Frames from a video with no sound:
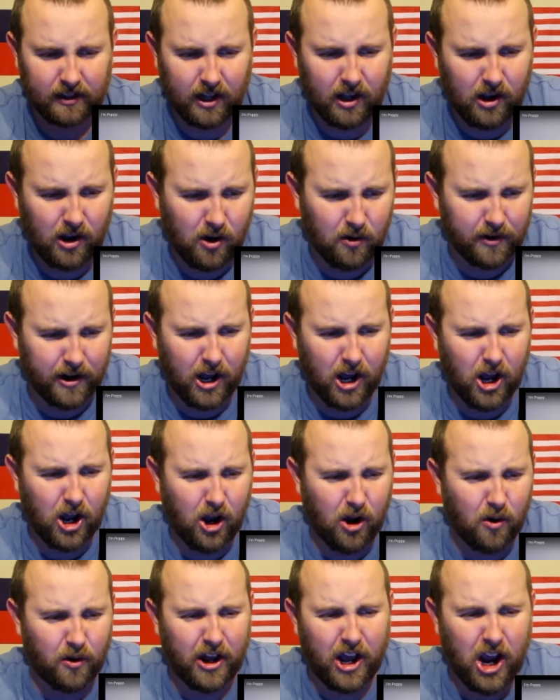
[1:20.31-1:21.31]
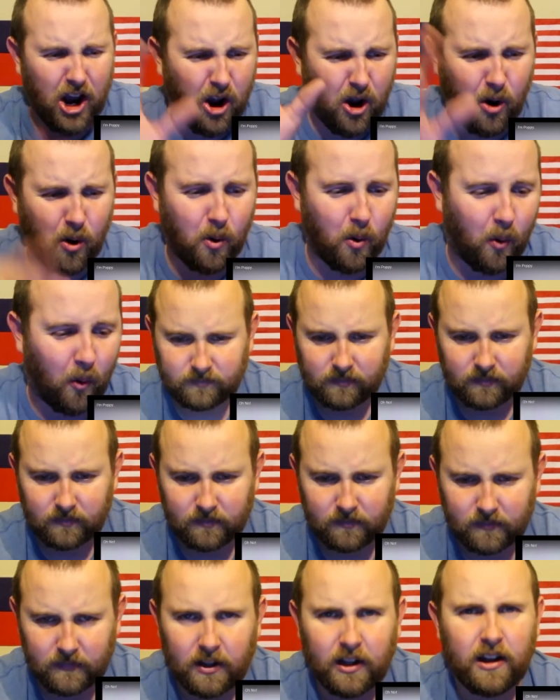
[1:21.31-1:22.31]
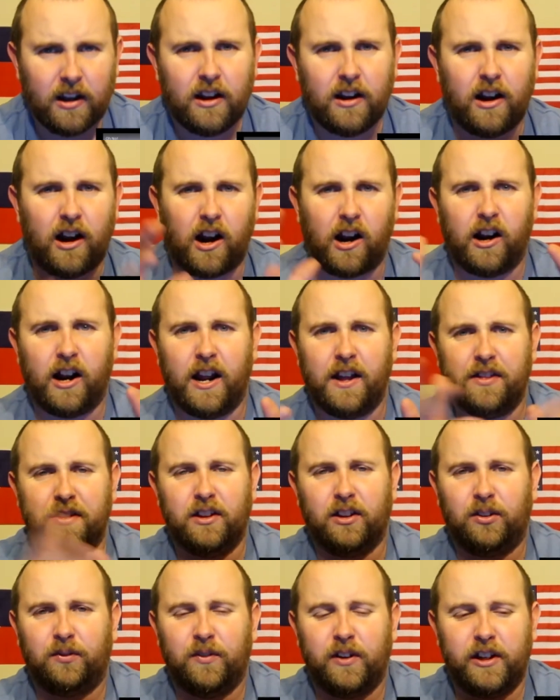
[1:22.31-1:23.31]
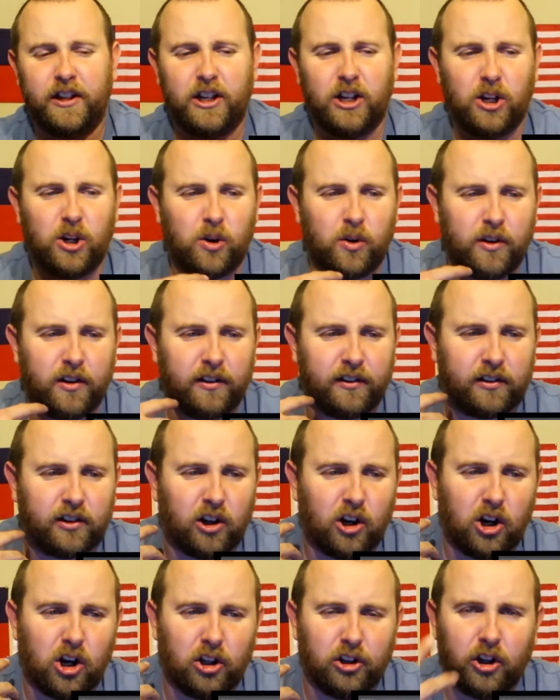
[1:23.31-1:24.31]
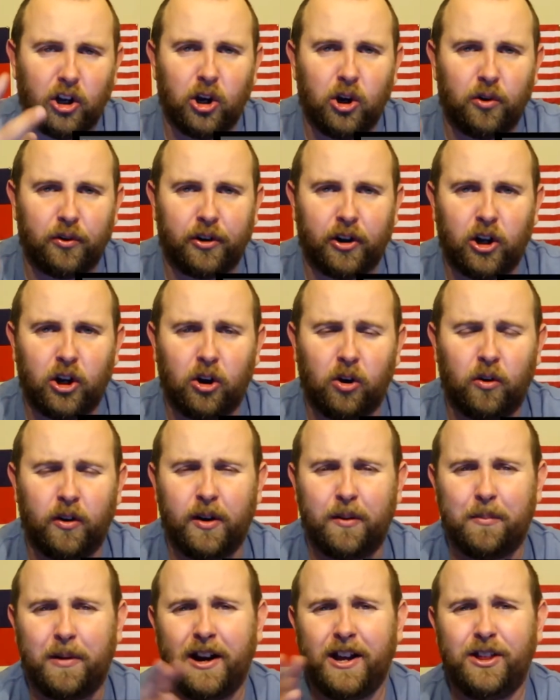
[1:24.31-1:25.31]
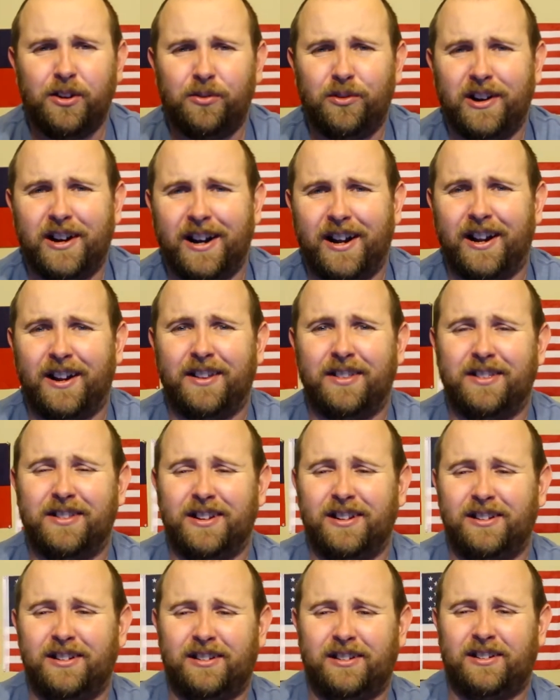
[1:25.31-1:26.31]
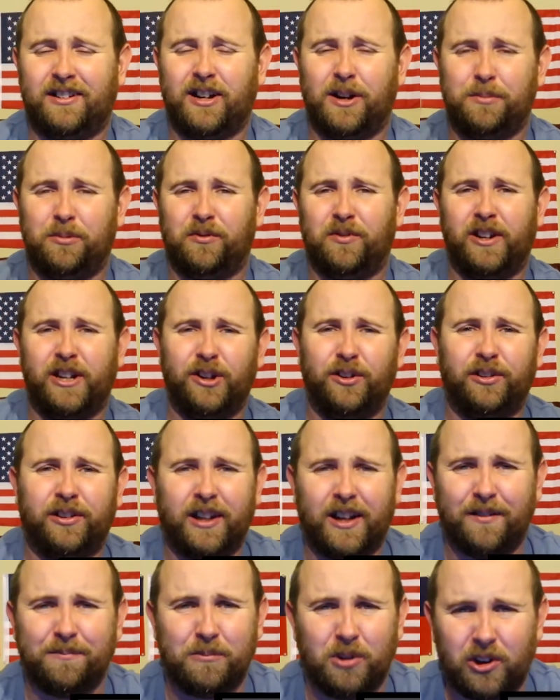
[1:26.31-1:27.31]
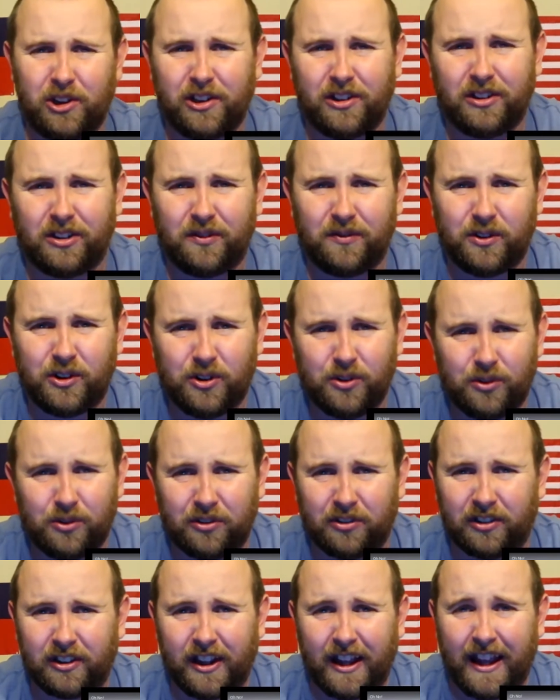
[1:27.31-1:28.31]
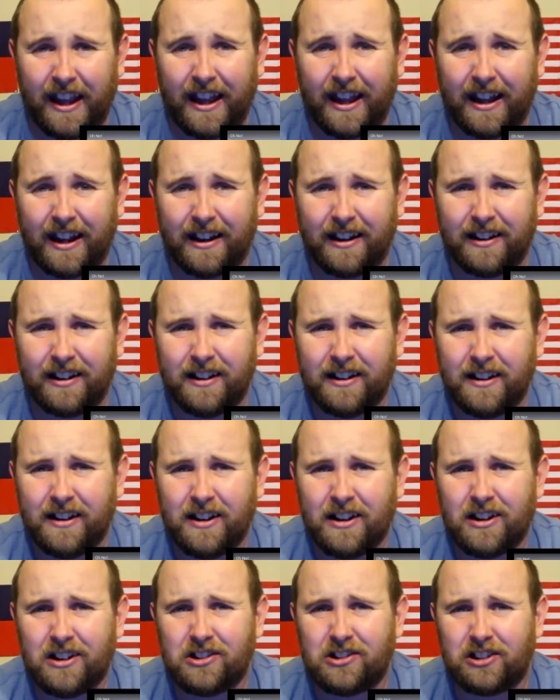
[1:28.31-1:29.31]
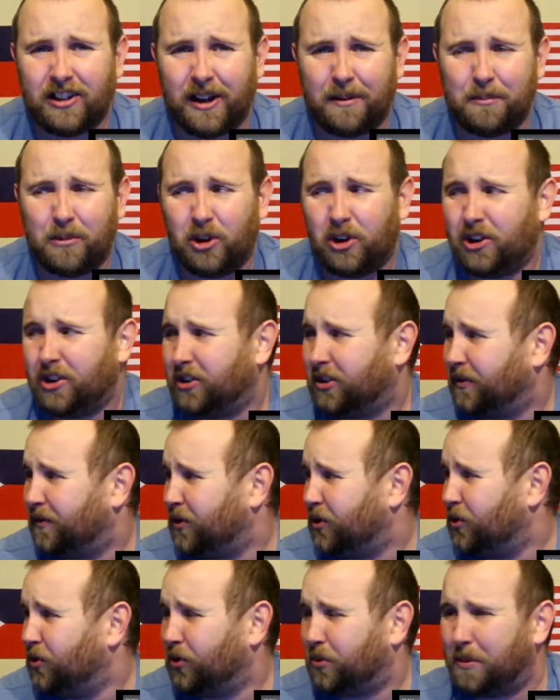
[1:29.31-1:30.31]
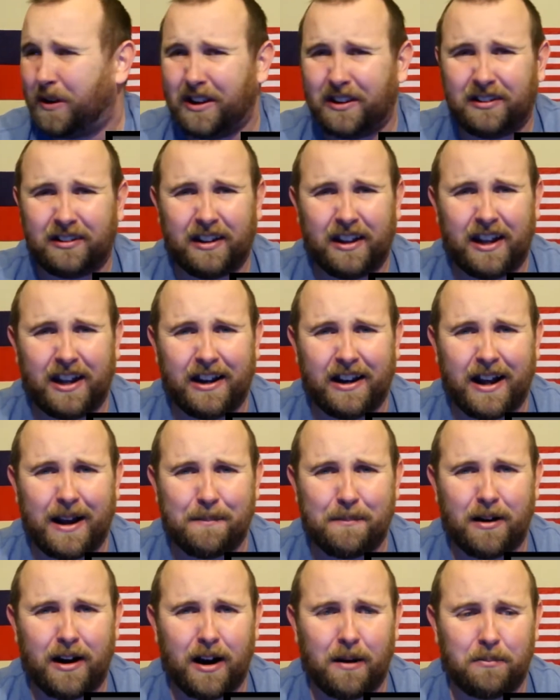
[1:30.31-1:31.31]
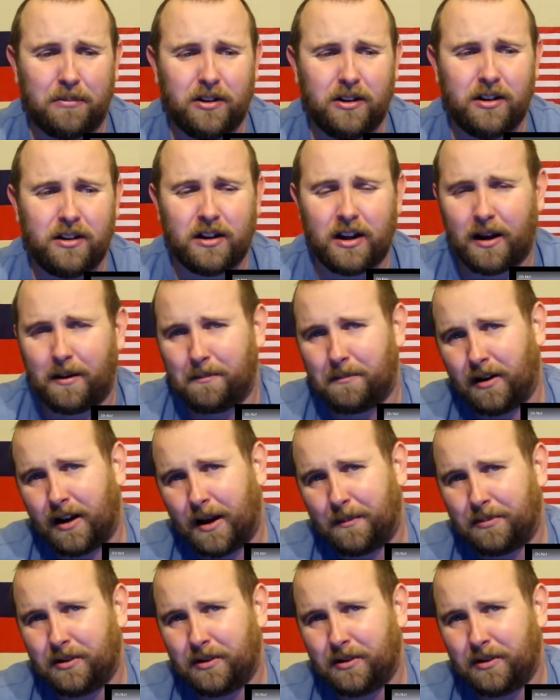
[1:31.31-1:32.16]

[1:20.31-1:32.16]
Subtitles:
No. All right, this video is called Oh No. And by the way, these couple videos have millions of views, and she got millions of views by saying, I'm Poppy. I'm